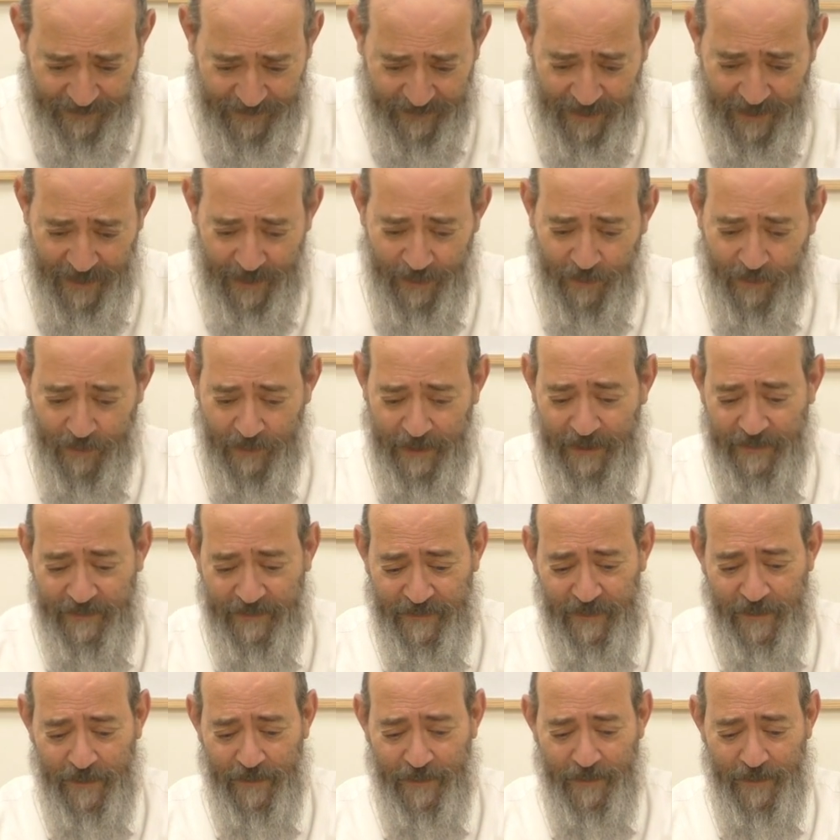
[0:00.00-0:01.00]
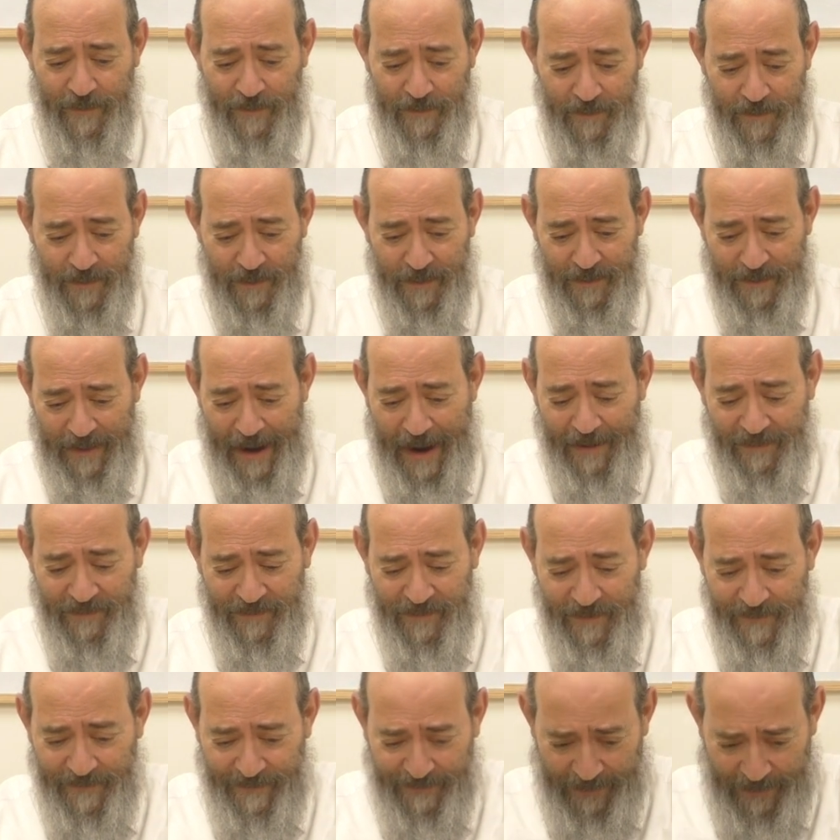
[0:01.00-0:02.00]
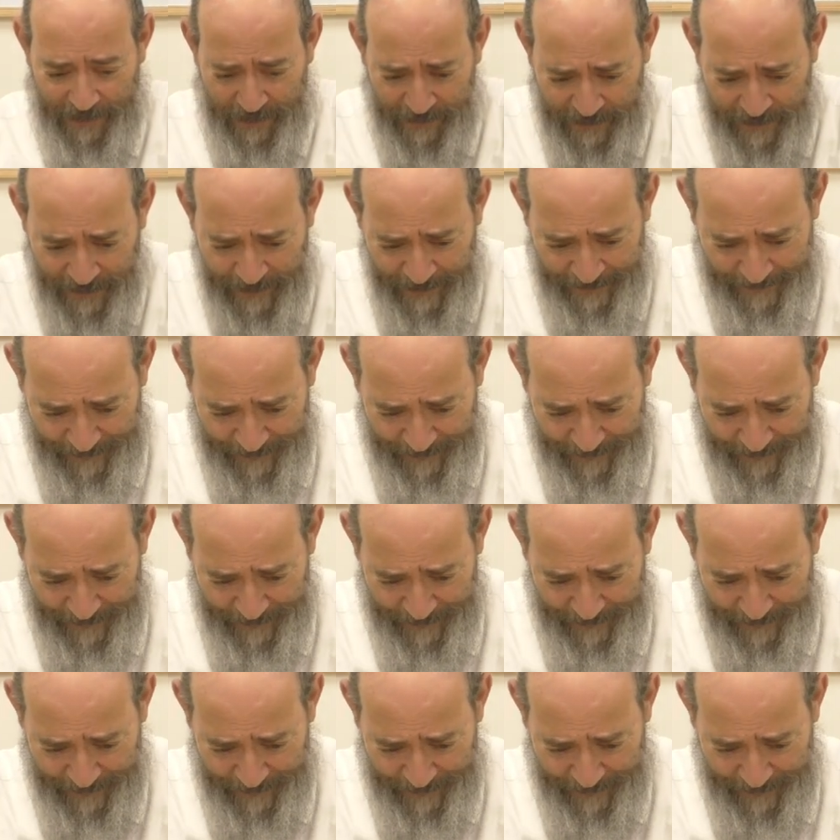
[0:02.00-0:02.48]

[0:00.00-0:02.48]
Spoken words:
should increase you thousandfold.